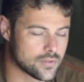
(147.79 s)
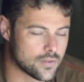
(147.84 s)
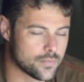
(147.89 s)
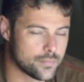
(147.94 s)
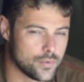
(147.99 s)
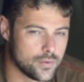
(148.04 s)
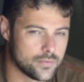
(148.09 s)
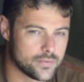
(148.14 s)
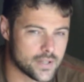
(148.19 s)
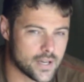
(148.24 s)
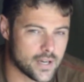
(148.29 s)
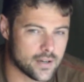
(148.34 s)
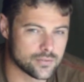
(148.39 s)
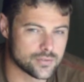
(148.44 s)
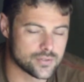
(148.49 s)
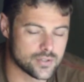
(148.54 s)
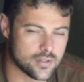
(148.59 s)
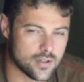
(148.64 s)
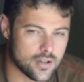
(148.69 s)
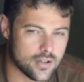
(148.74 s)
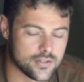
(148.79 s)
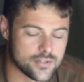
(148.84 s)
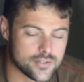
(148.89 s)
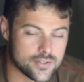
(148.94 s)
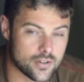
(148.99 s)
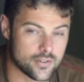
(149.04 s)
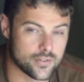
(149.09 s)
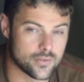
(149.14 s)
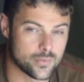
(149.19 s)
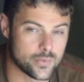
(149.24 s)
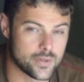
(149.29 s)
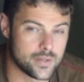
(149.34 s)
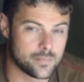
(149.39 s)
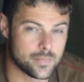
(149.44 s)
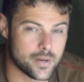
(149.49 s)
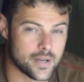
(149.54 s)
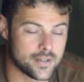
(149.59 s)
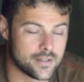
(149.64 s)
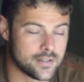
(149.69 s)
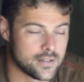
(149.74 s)
so I moved it out to the other side of the weed
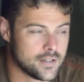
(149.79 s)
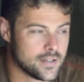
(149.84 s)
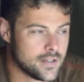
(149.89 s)
bed.